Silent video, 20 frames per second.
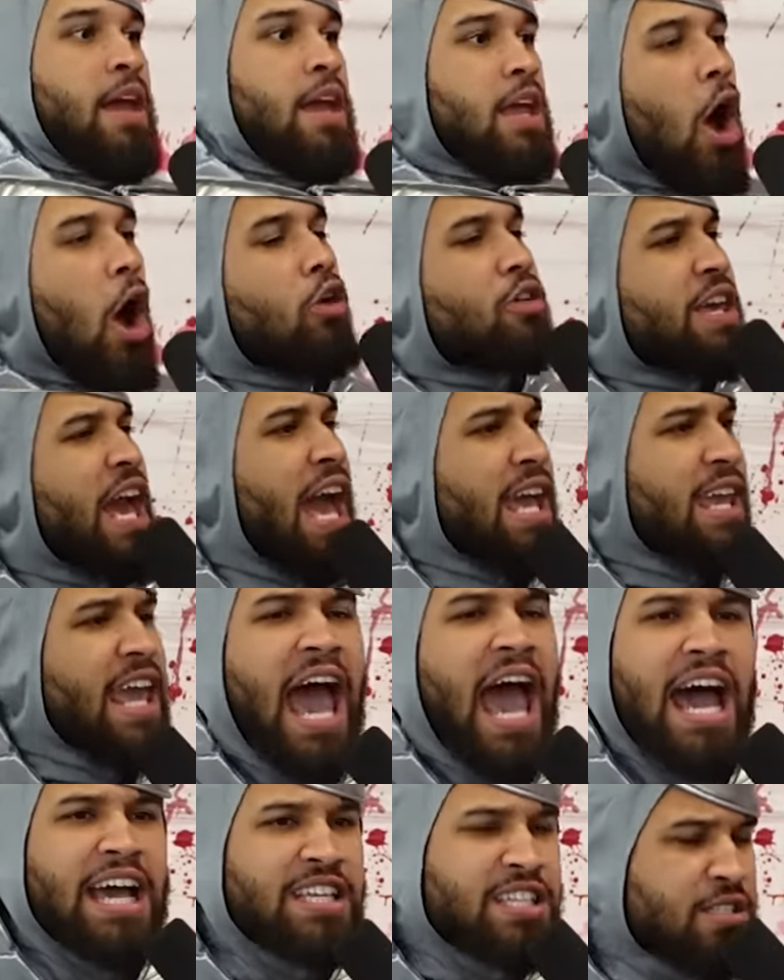Okay,
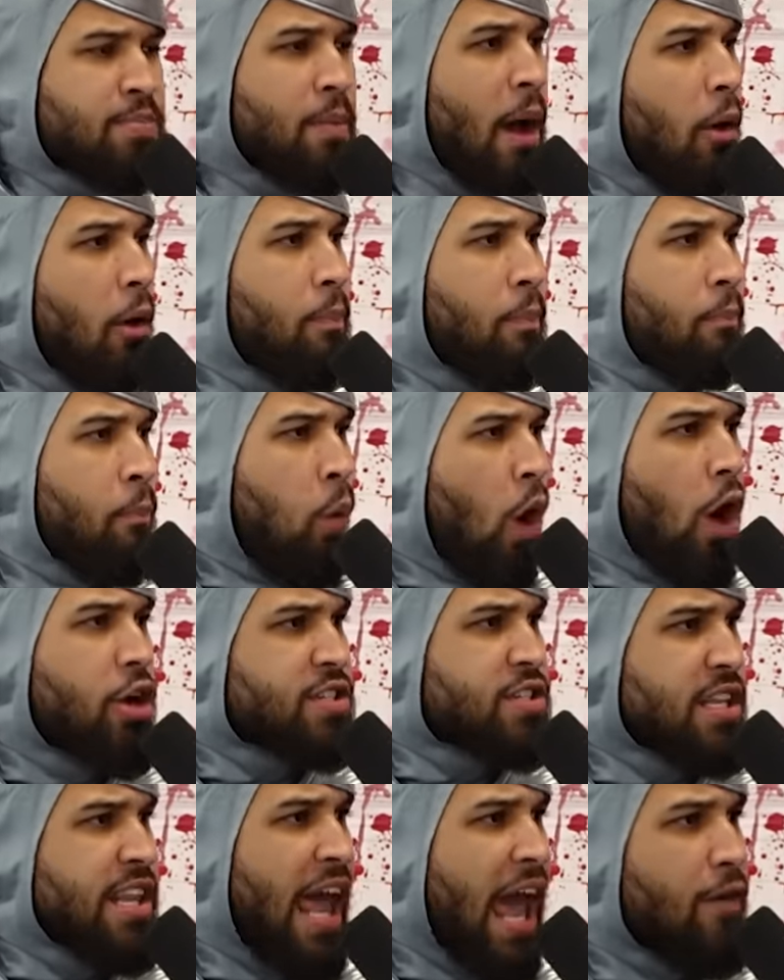yeah, I smell worse
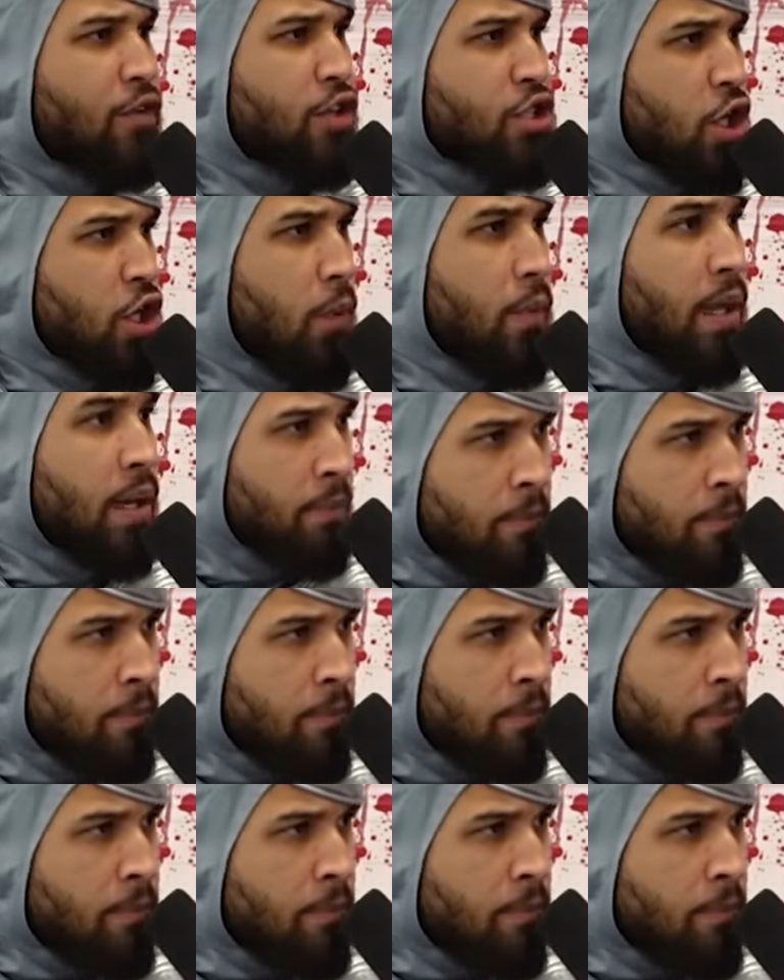than the average human